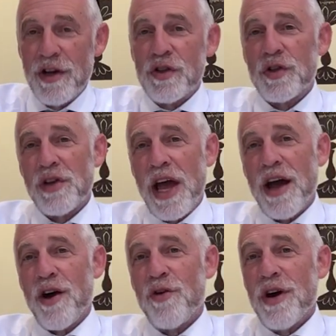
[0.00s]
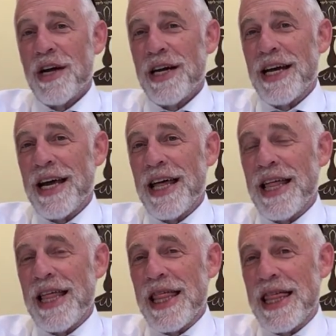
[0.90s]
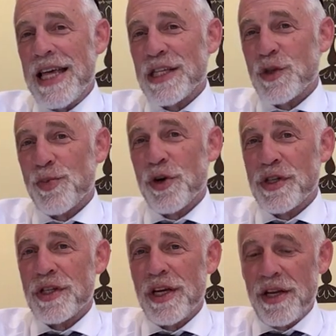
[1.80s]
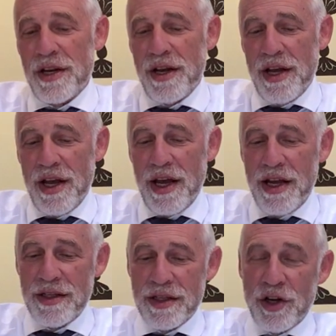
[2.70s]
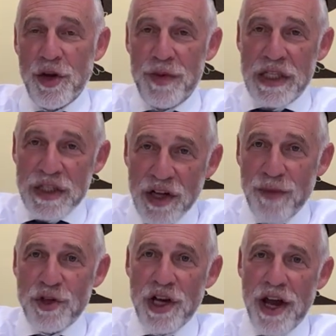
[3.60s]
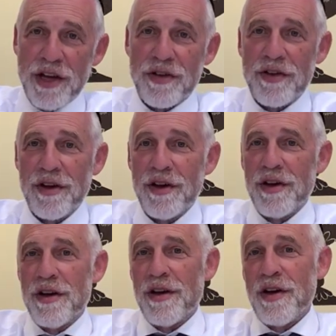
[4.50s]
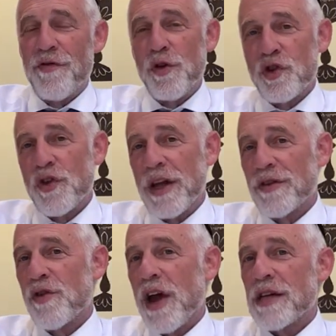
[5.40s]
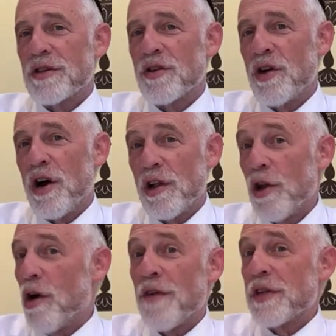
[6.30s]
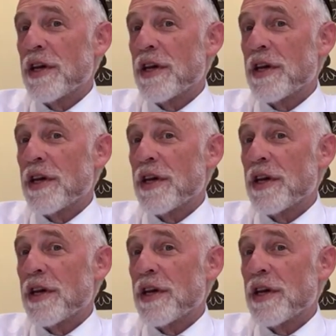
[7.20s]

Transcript: So now, this person is going to be subject, if you transgress the, a law of the